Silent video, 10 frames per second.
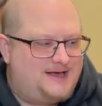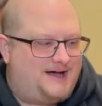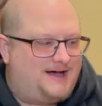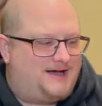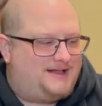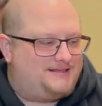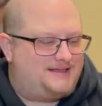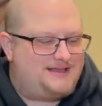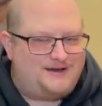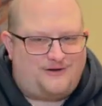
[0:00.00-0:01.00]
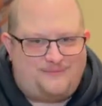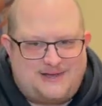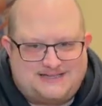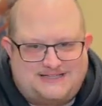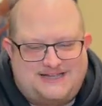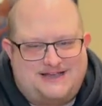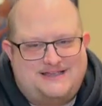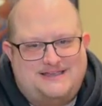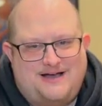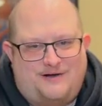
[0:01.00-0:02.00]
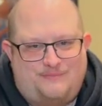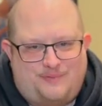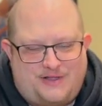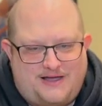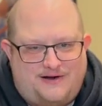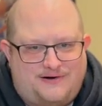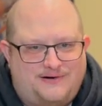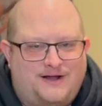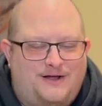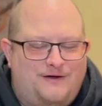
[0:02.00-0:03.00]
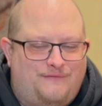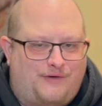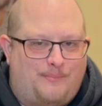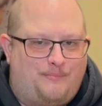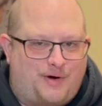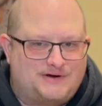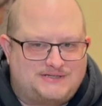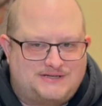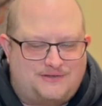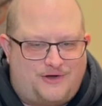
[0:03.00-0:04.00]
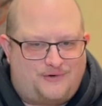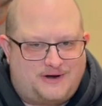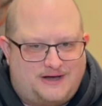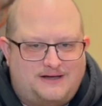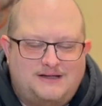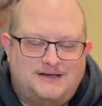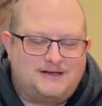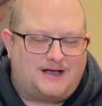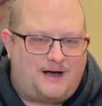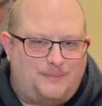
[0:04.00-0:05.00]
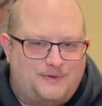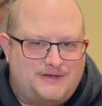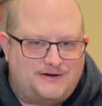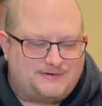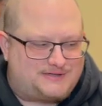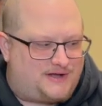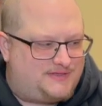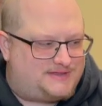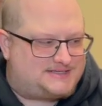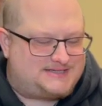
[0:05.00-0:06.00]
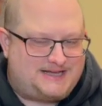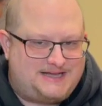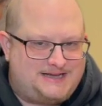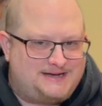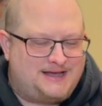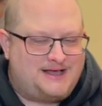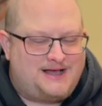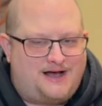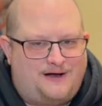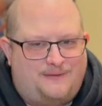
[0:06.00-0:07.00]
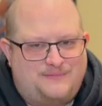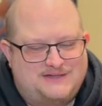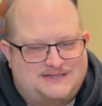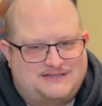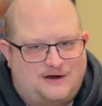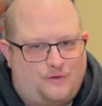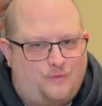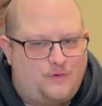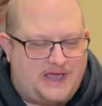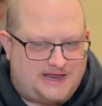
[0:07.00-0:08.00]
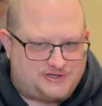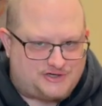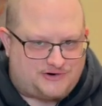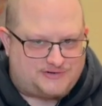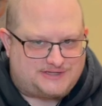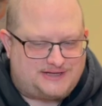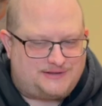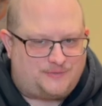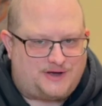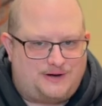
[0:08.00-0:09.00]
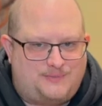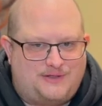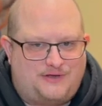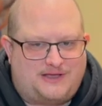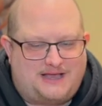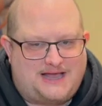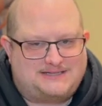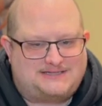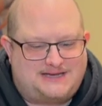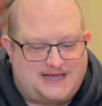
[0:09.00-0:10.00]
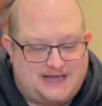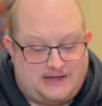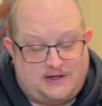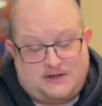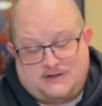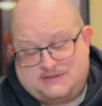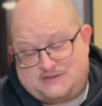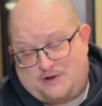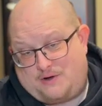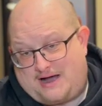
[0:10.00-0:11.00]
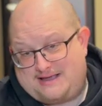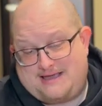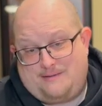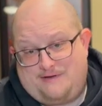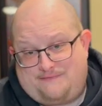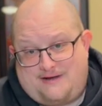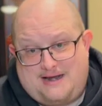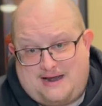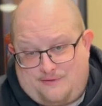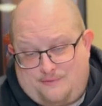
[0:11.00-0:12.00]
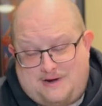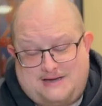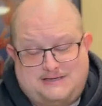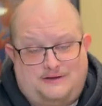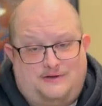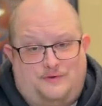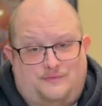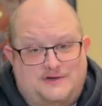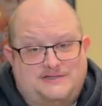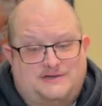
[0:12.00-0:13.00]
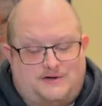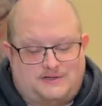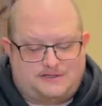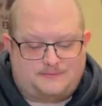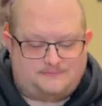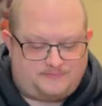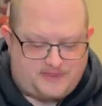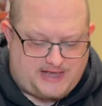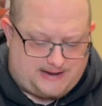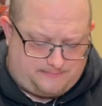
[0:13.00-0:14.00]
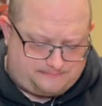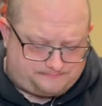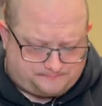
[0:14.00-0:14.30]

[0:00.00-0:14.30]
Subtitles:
Lionel Messi, a young player for Barcelona, couple years on the scene. This is an away jersey that we're going to be looking at today. So I came to find out when I did a little research that